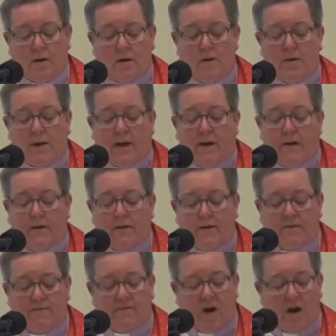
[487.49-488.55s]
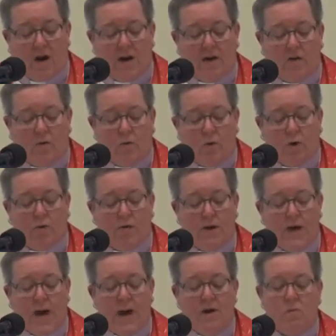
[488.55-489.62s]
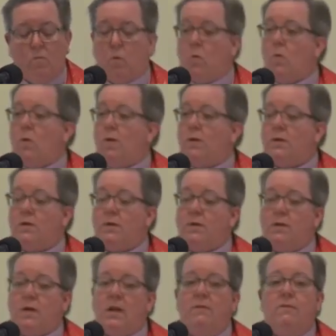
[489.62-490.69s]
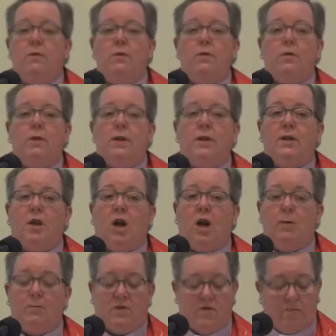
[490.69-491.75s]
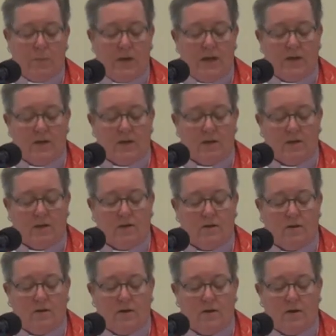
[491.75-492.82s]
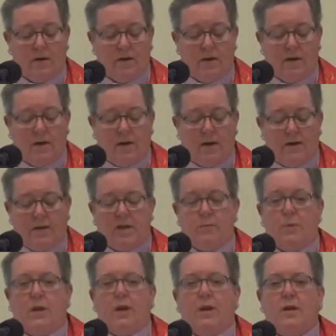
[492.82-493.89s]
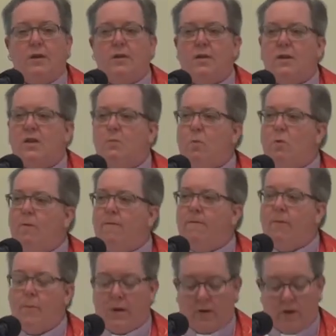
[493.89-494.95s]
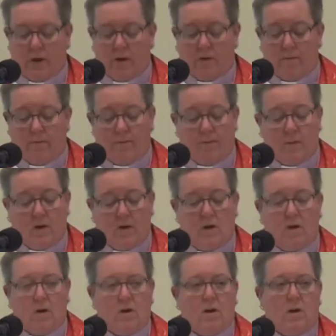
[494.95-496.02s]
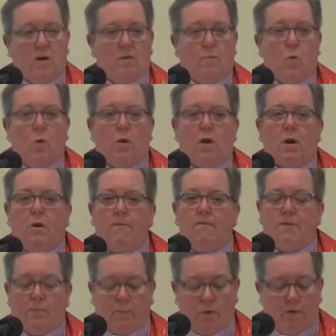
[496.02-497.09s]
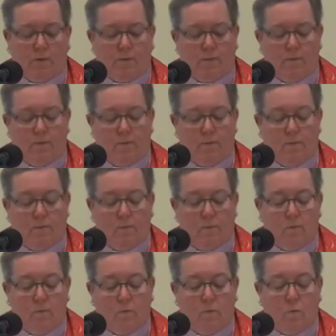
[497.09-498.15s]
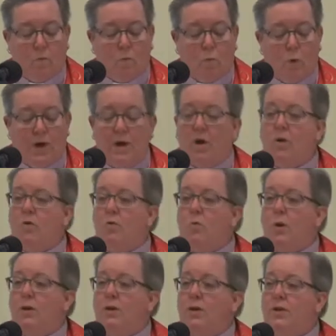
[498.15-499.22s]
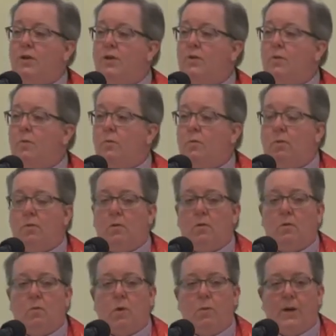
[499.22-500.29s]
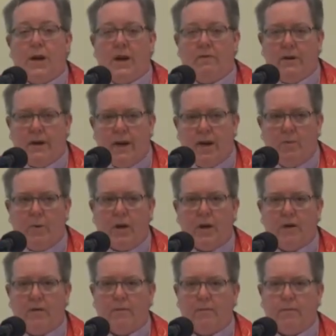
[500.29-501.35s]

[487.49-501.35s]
you tend to find or create wars, even during times of peace, just because it's more familiar, more comfortable. We know what to do when we have an enemy.